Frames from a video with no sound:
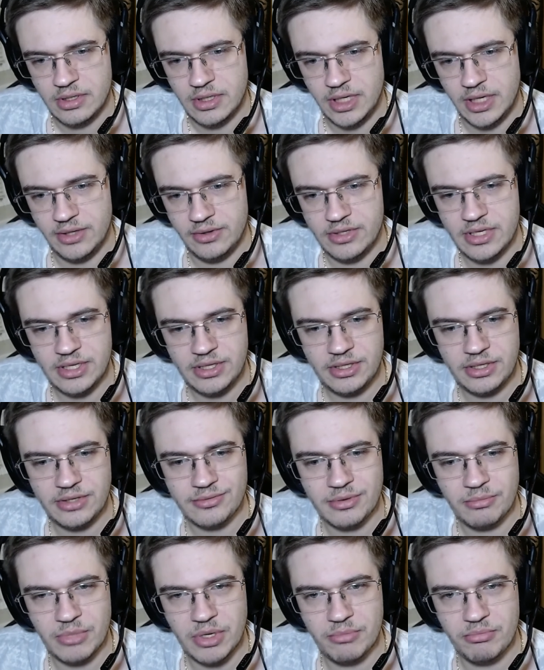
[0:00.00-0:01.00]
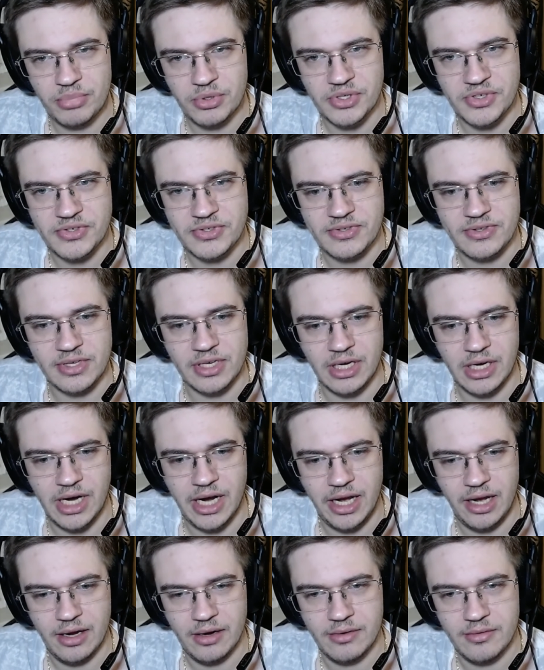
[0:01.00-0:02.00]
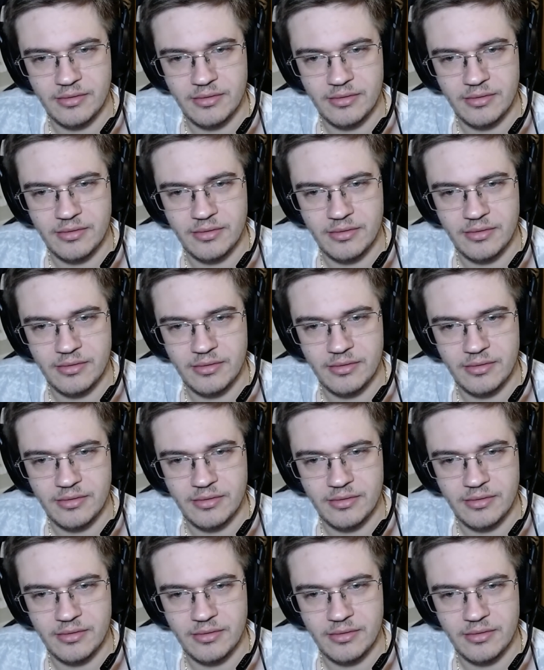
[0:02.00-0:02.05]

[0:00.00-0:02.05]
And then he remembers the guy.